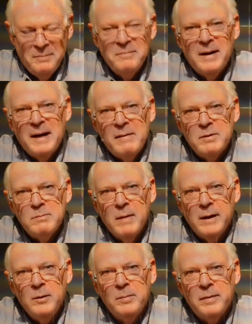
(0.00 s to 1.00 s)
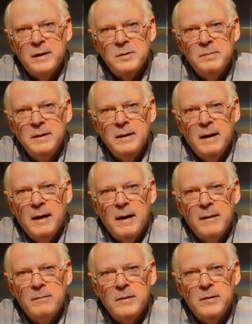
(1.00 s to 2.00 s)
My name is Michael Pressman, and I
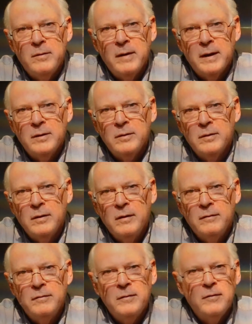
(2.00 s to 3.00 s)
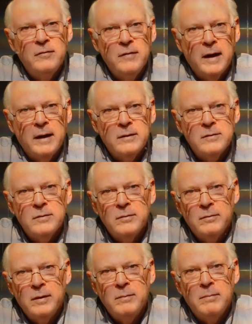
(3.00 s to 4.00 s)
am the director of Finks,
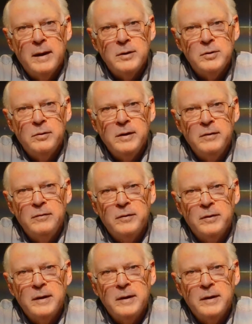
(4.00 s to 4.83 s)
written by Joe Gilford.